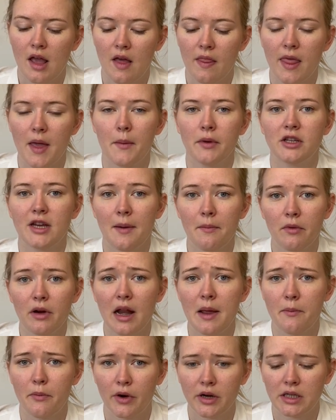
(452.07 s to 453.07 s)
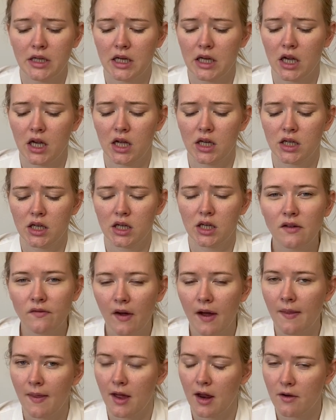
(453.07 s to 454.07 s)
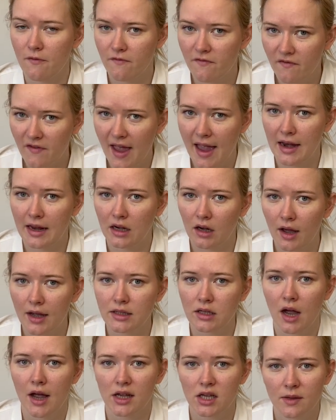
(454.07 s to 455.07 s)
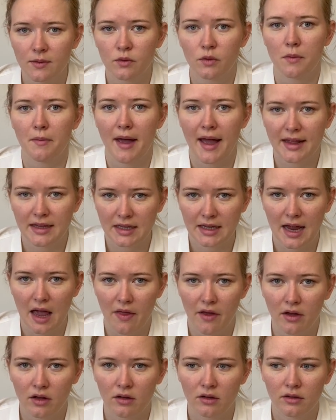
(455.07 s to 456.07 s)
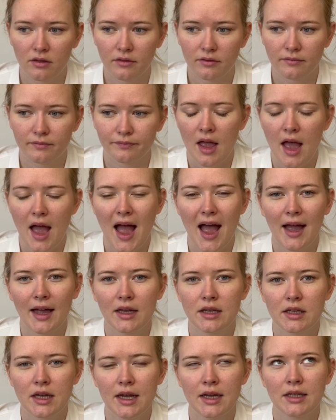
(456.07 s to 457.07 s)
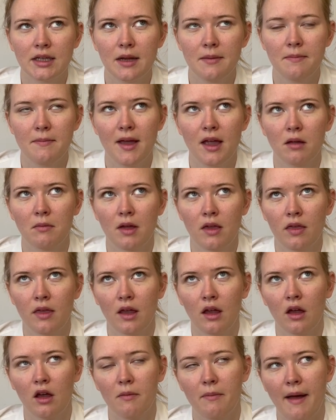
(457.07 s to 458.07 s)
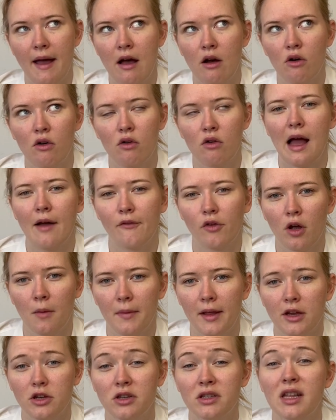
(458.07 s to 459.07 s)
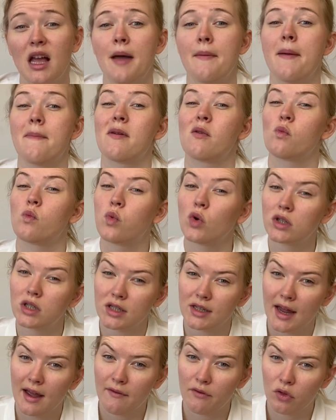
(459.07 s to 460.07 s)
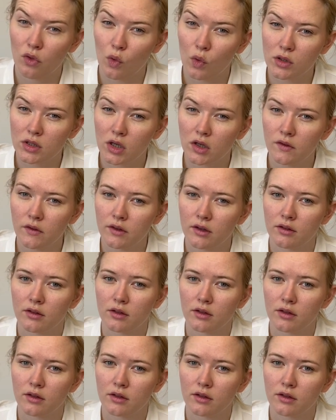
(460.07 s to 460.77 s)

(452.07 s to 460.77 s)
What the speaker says: They were generally pretty good. I'd find that fairly nice items we paired together. And it did make me think about outfit combinations that I maybe wouldn't have thought of.